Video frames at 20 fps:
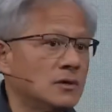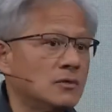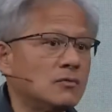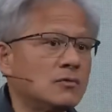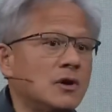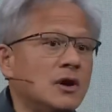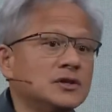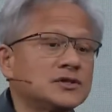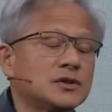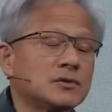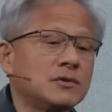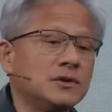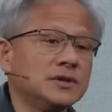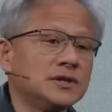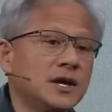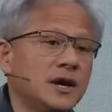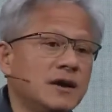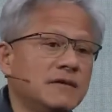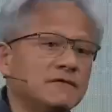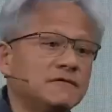We're also going to
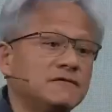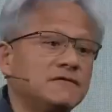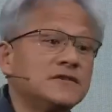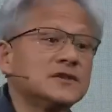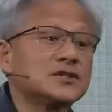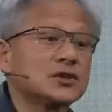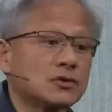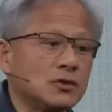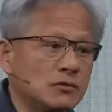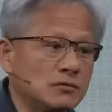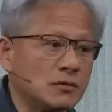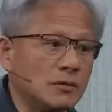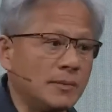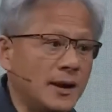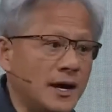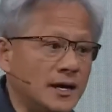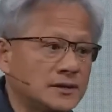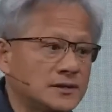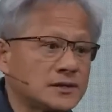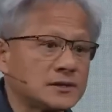have physical
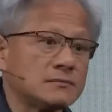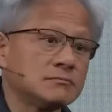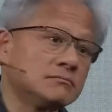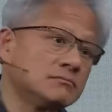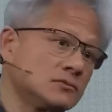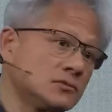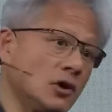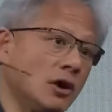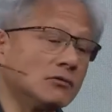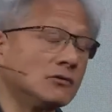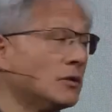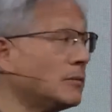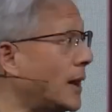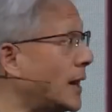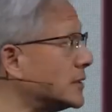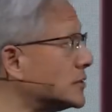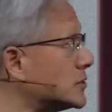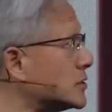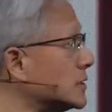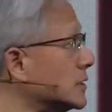robots mm. called
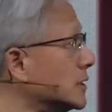robots.